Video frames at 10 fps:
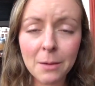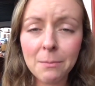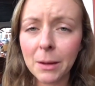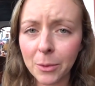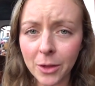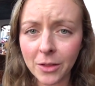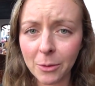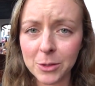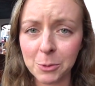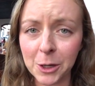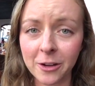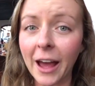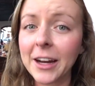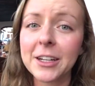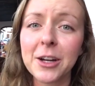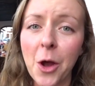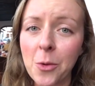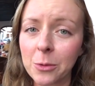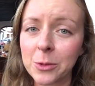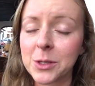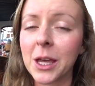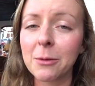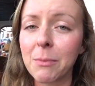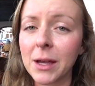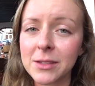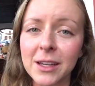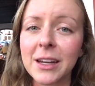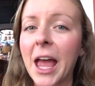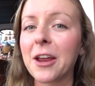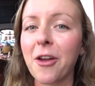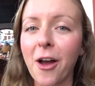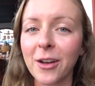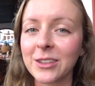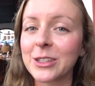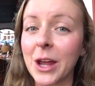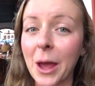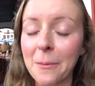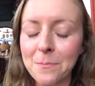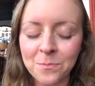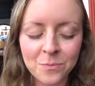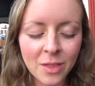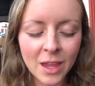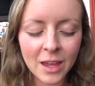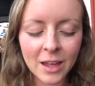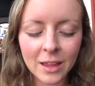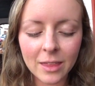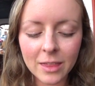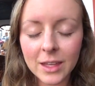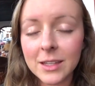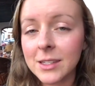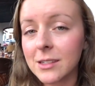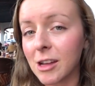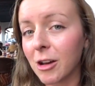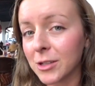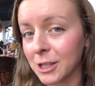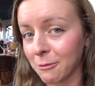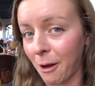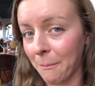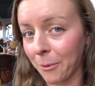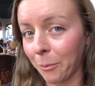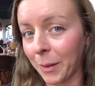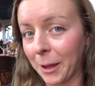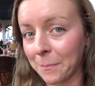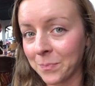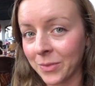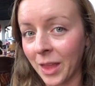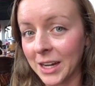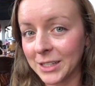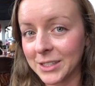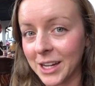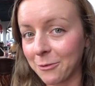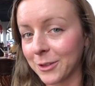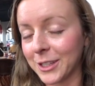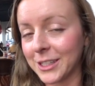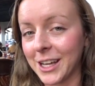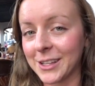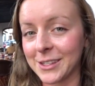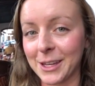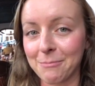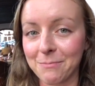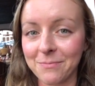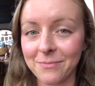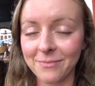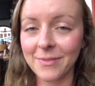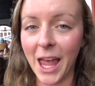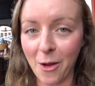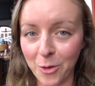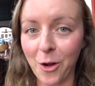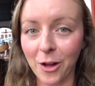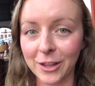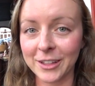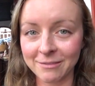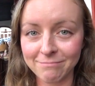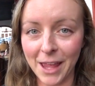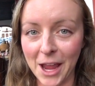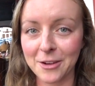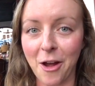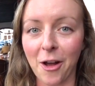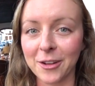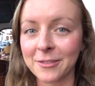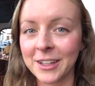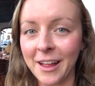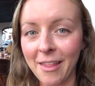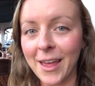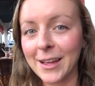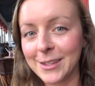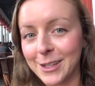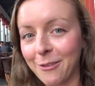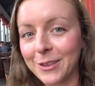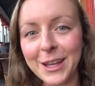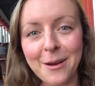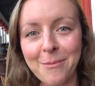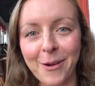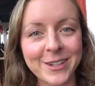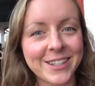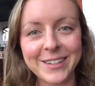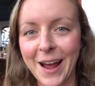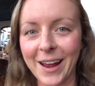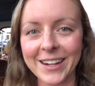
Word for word: And people thought that was weird. I didn't know it was like Mexican eggnog at the time. This is also rompope, and it definitely tastes like alcoholic eggnog. That's the airport did not.